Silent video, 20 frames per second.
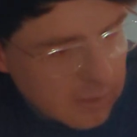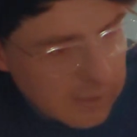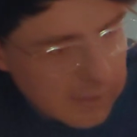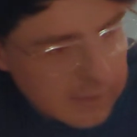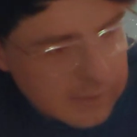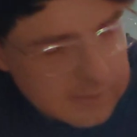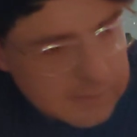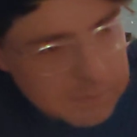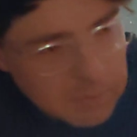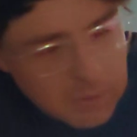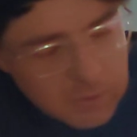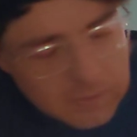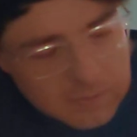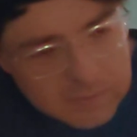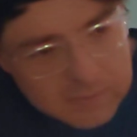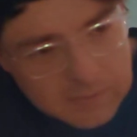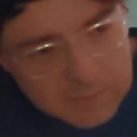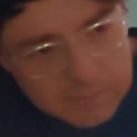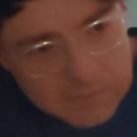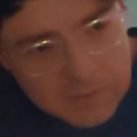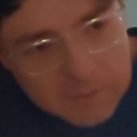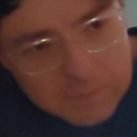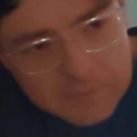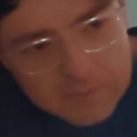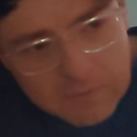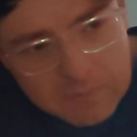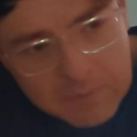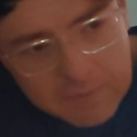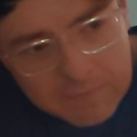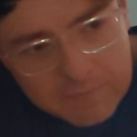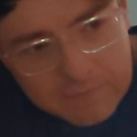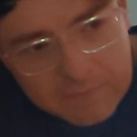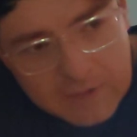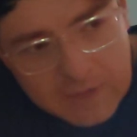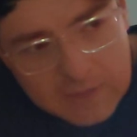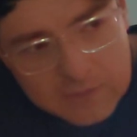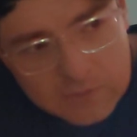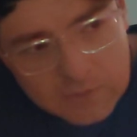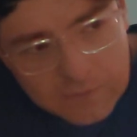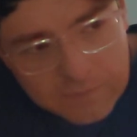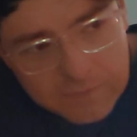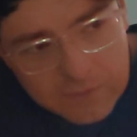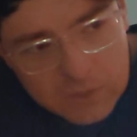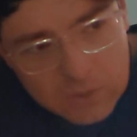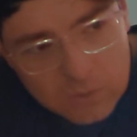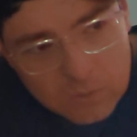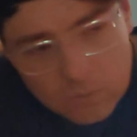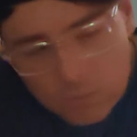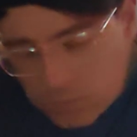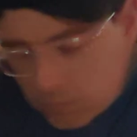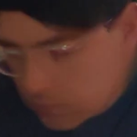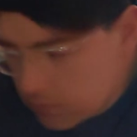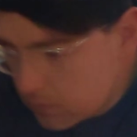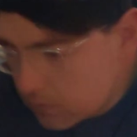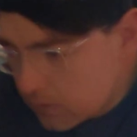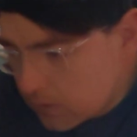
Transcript: I suppose sometimes they're a bit philosophical,